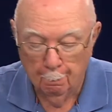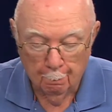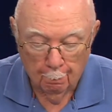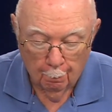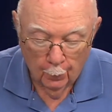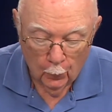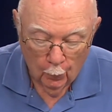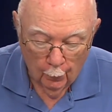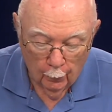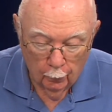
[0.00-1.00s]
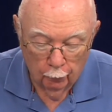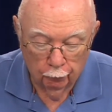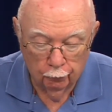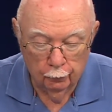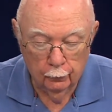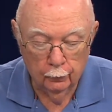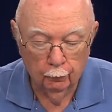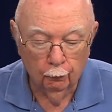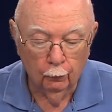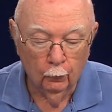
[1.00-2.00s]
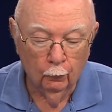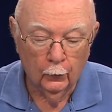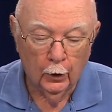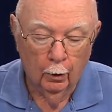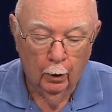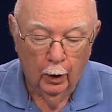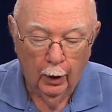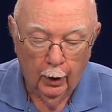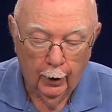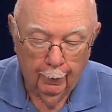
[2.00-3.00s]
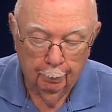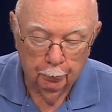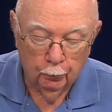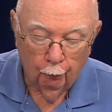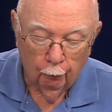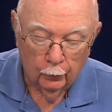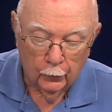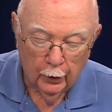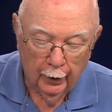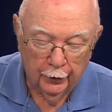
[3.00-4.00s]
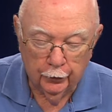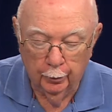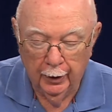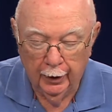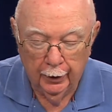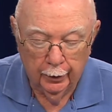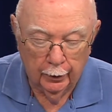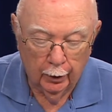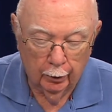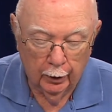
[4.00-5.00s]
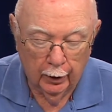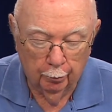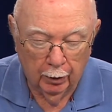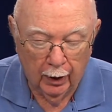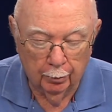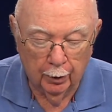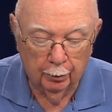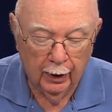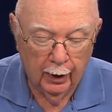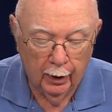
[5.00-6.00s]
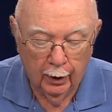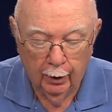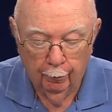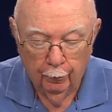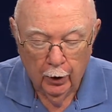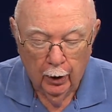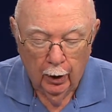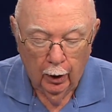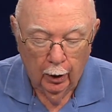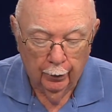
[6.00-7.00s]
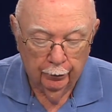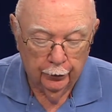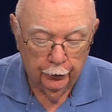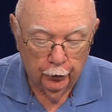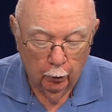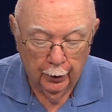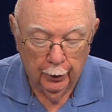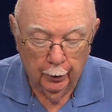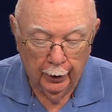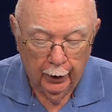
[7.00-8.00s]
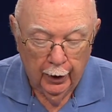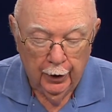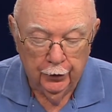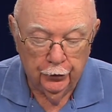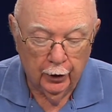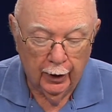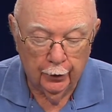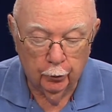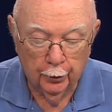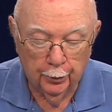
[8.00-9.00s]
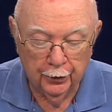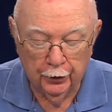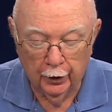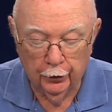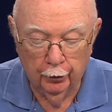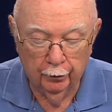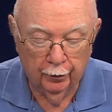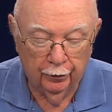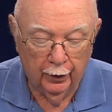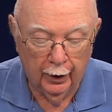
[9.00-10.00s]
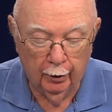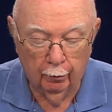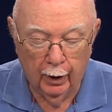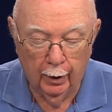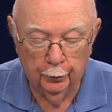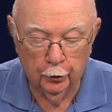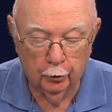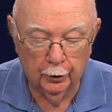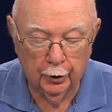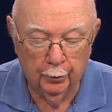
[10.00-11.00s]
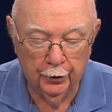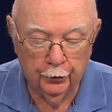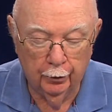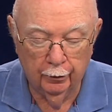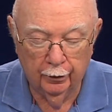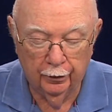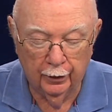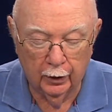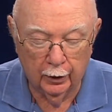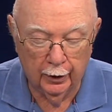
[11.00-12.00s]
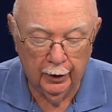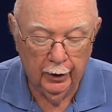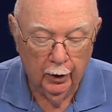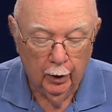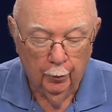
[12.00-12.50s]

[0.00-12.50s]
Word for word: combination. Mm -hmm um, estimated uh, blah, blah, blah. Uh, so anyway, he's charged with possession of a firearm during commission of a felony,